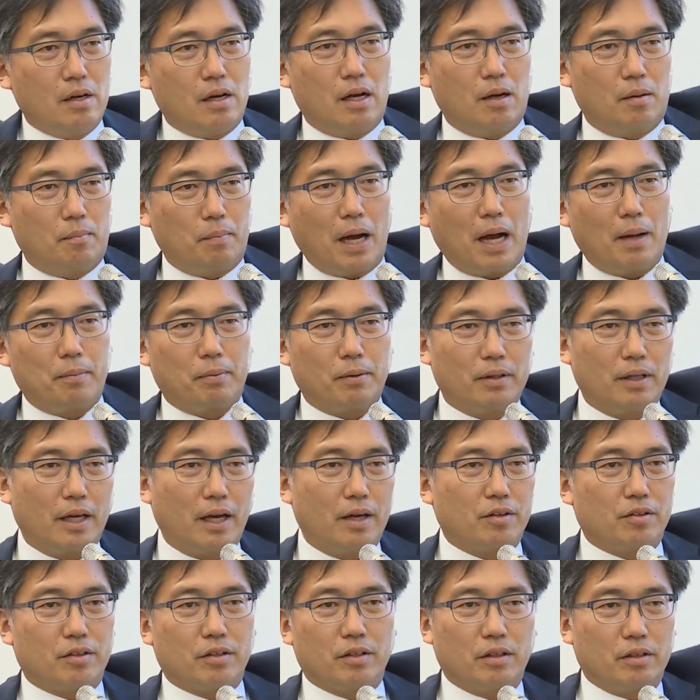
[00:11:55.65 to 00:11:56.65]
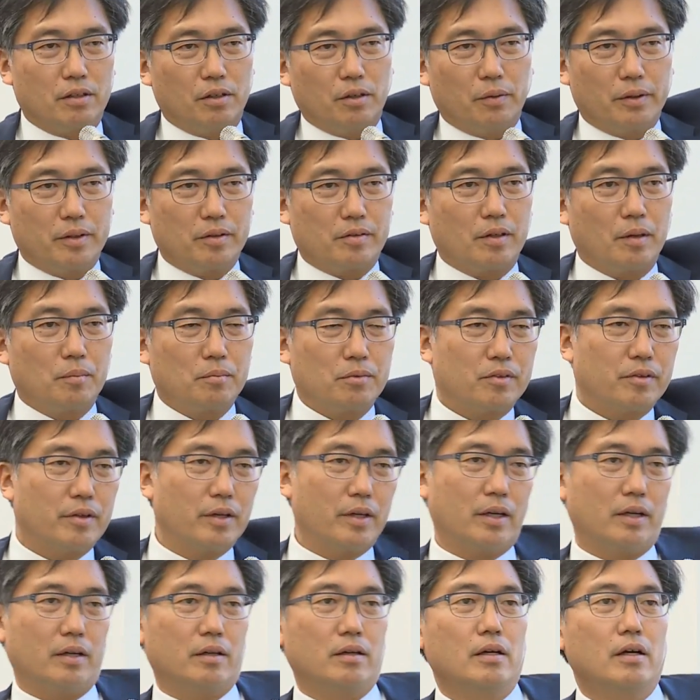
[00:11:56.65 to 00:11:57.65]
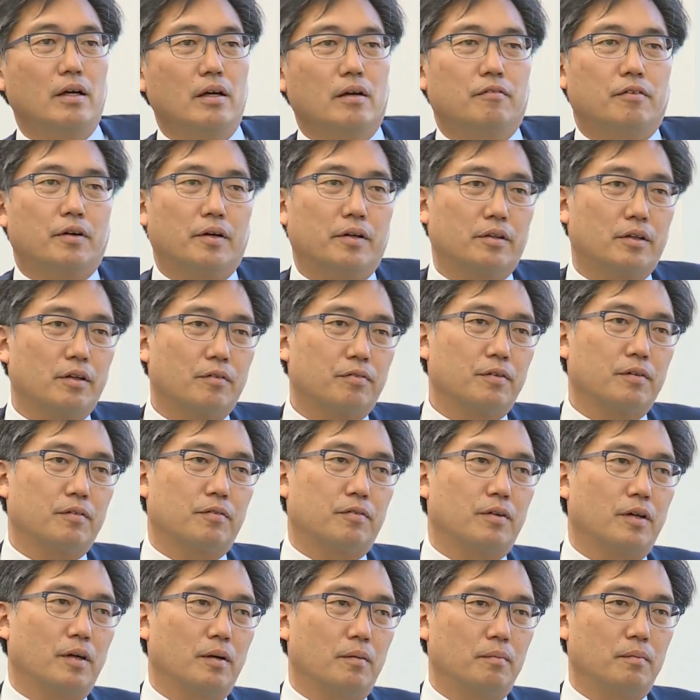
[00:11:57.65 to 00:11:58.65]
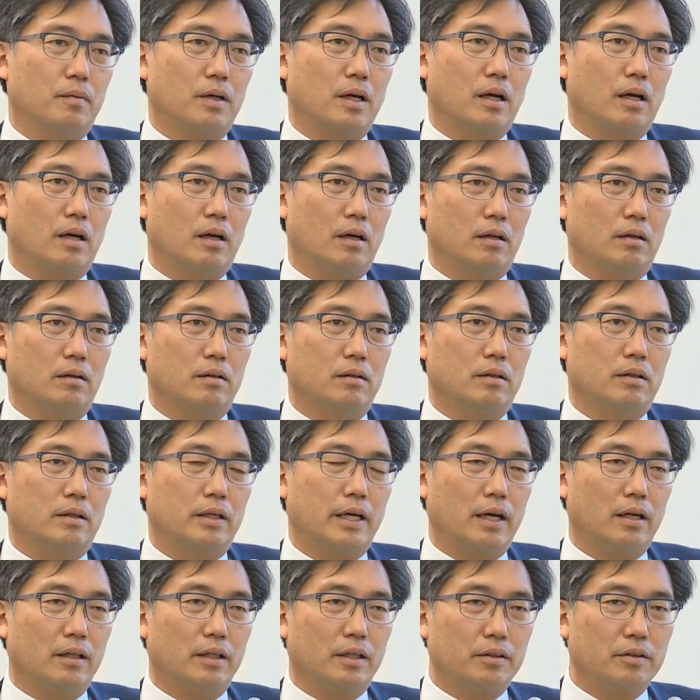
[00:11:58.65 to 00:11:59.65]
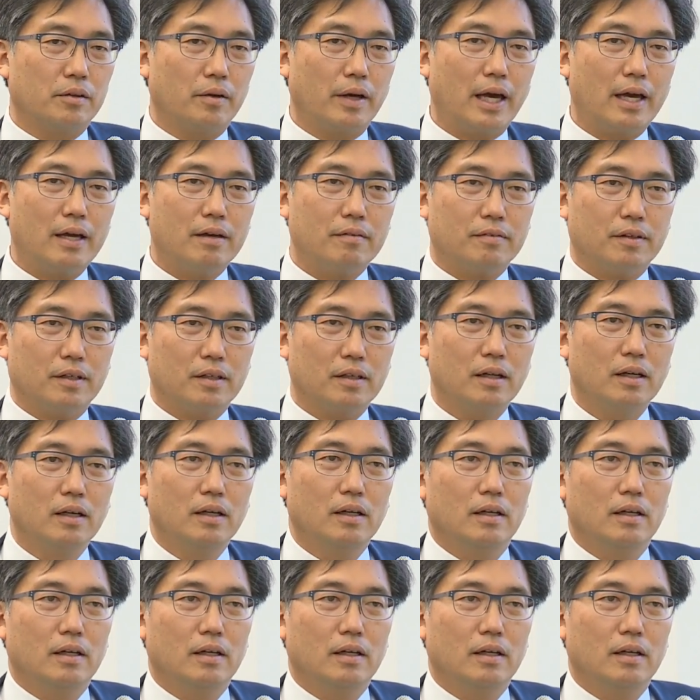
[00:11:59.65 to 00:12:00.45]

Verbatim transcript: um, population, you know, in some city very different from uh, Yale and New Haven.